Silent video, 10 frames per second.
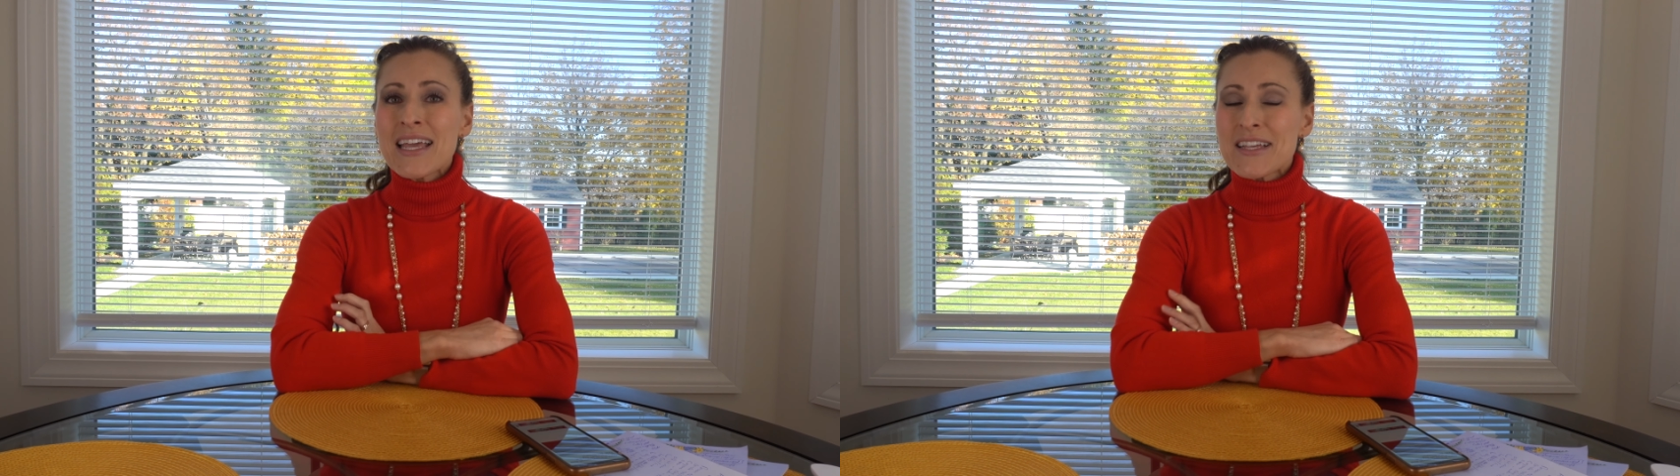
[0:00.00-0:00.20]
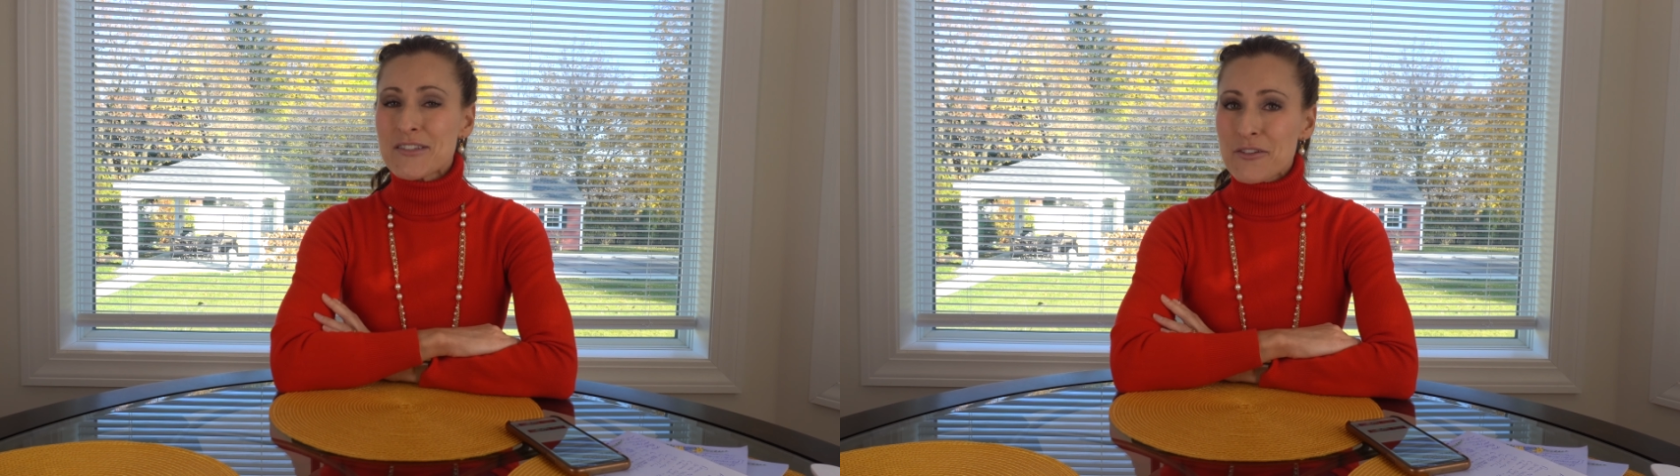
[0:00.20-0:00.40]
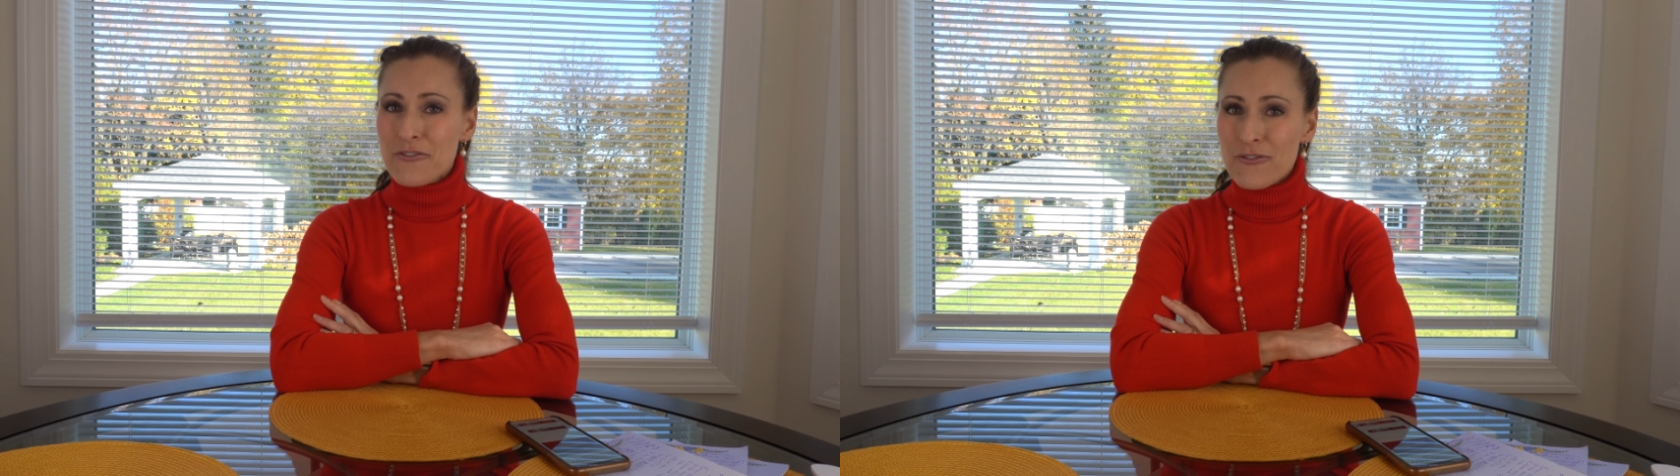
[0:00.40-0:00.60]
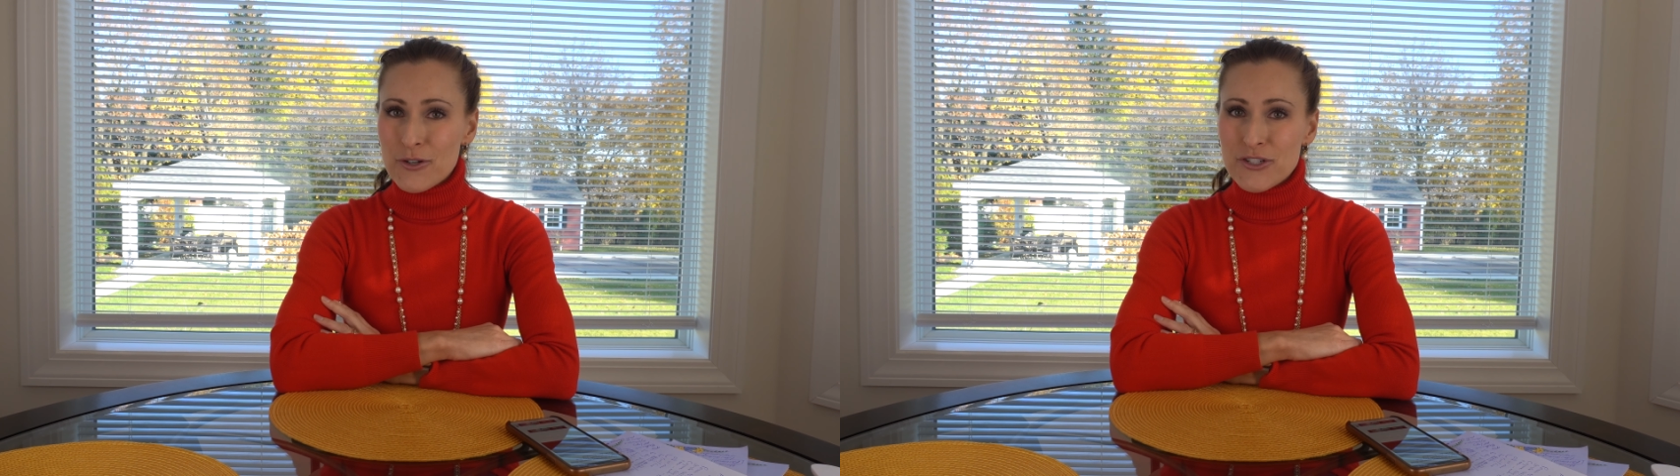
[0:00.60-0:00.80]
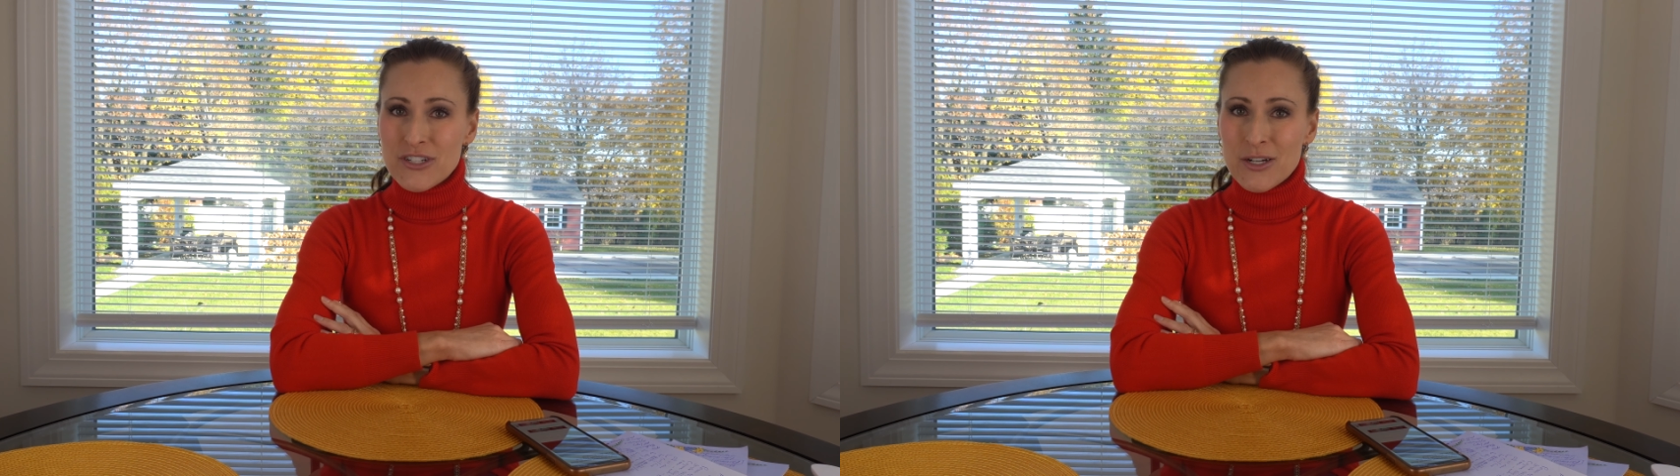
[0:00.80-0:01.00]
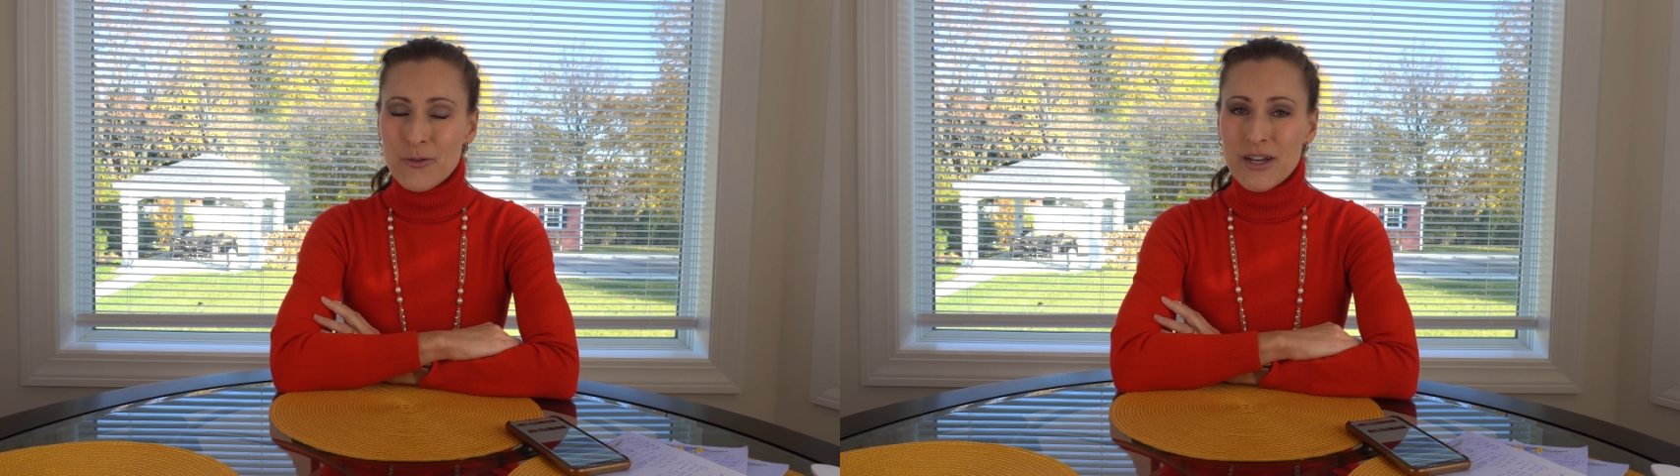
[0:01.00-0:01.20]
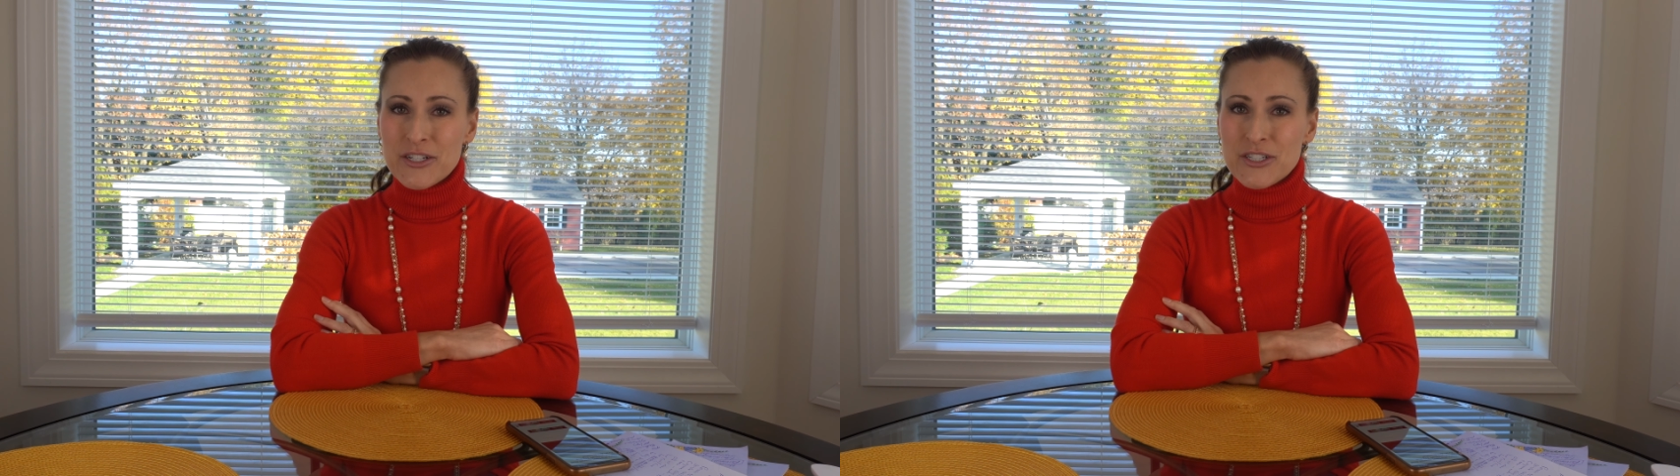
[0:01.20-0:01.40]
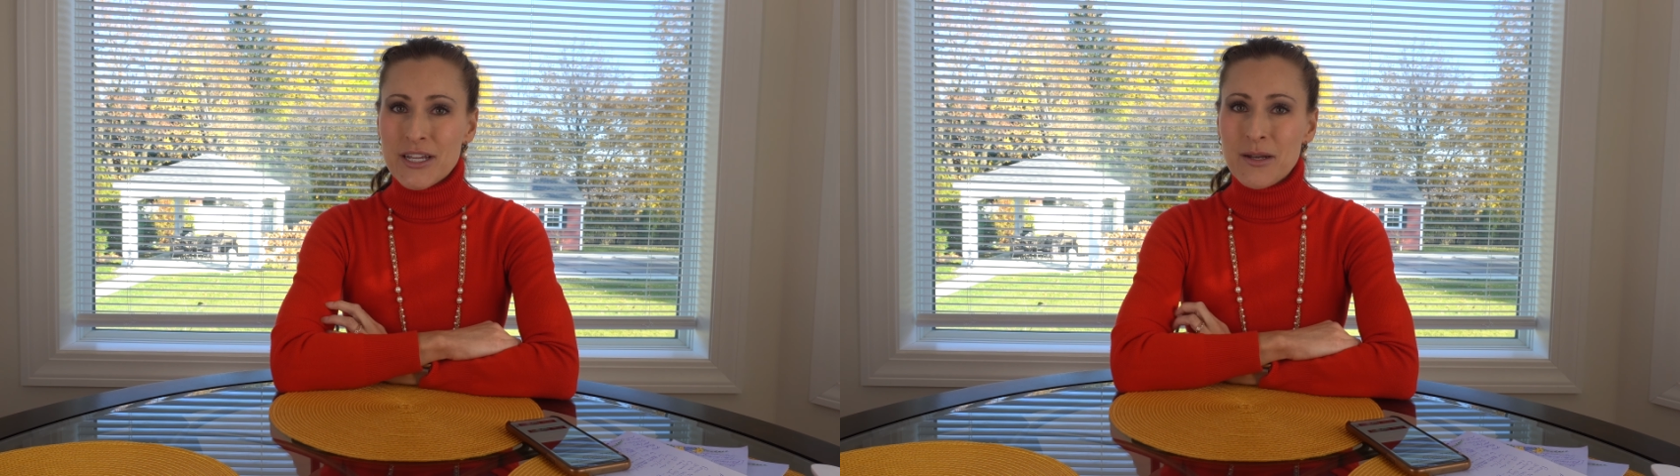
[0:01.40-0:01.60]
is the 1st
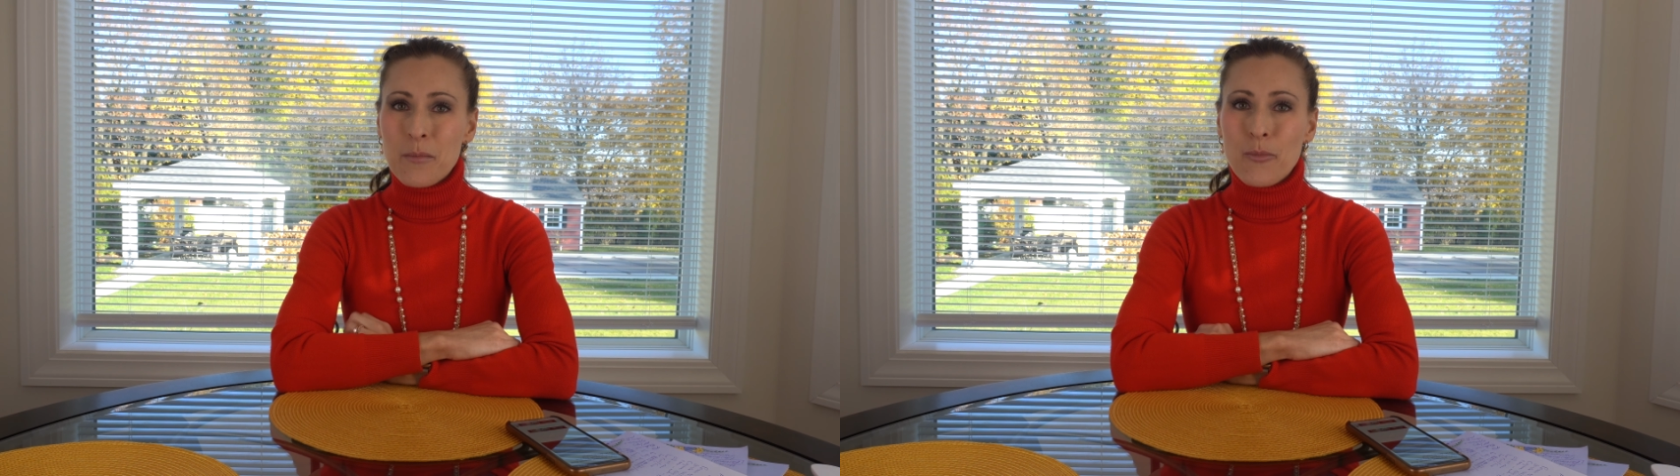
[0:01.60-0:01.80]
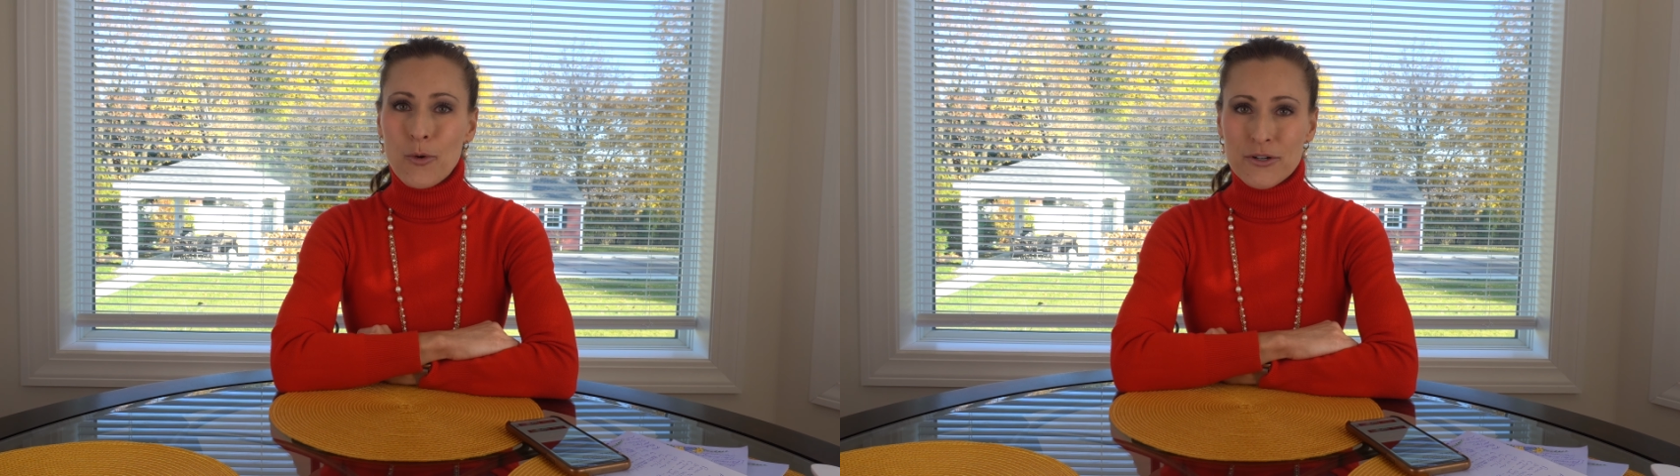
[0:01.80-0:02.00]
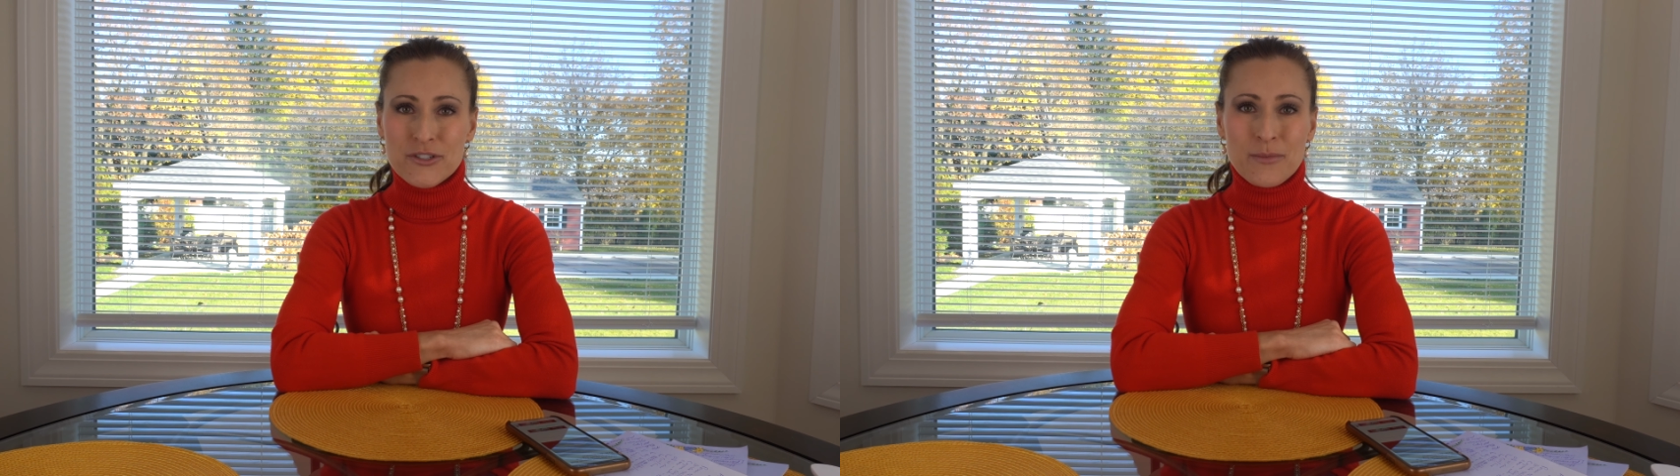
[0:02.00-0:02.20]
generation Porsche